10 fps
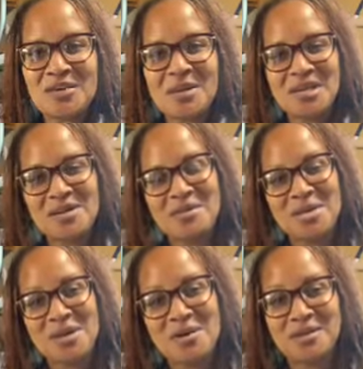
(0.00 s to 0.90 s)
hello,
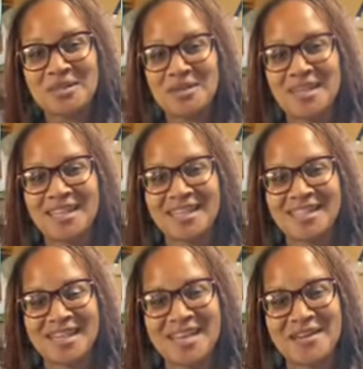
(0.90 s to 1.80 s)
hello. This Organic
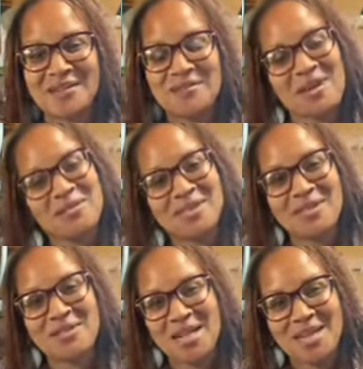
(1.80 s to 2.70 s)
Chef. Haven't seen
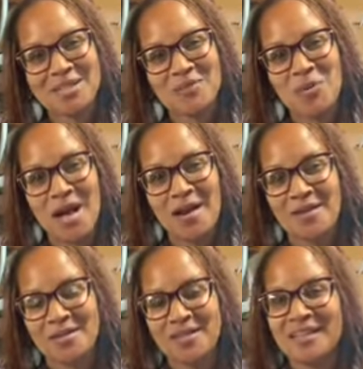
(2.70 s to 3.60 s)
you guys in a
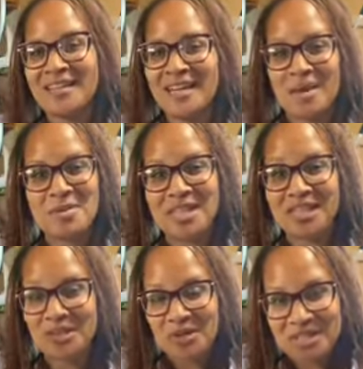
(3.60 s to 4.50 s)
while. I've been in the
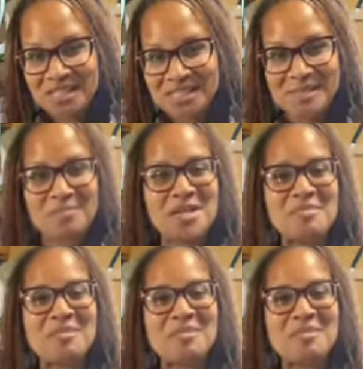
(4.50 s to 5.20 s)
trenches, but I'm